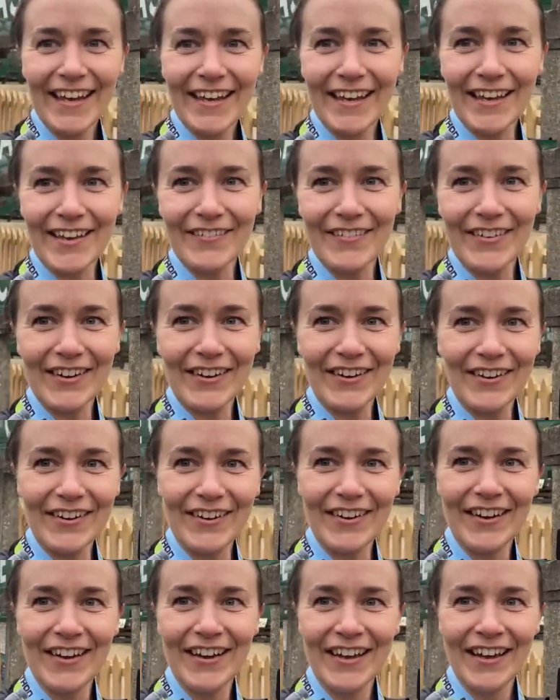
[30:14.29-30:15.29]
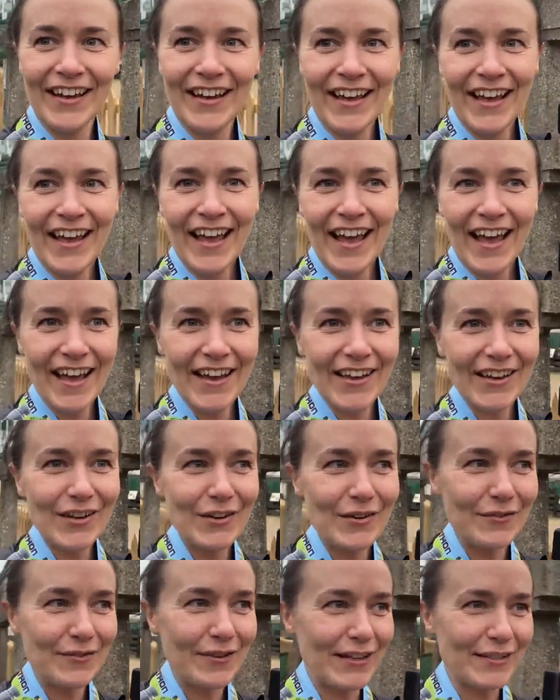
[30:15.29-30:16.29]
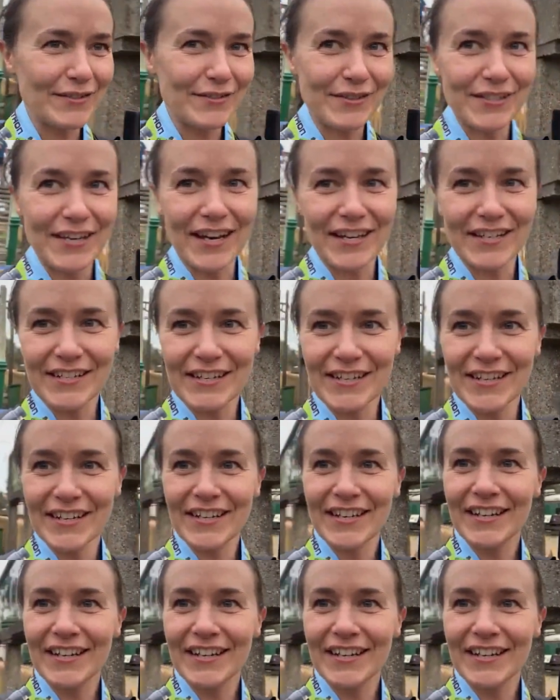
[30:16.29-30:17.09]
here we are at Corfe Castle Station.